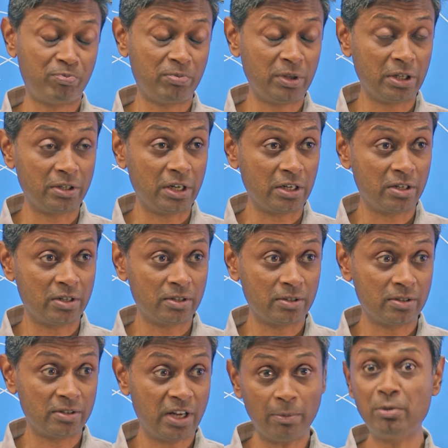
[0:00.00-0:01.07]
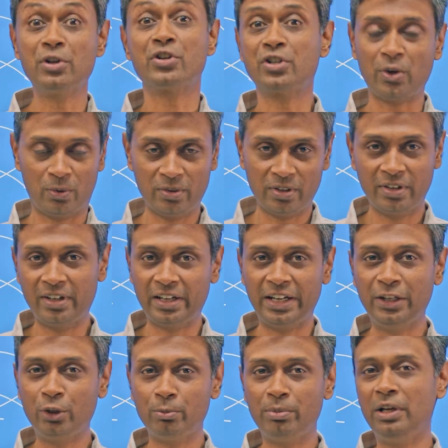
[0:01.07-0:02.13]
that doubles down on
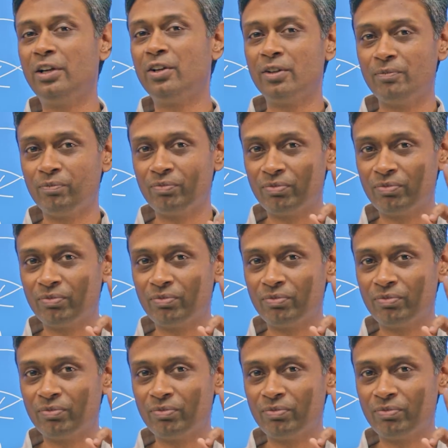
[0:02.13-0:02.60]
trying to build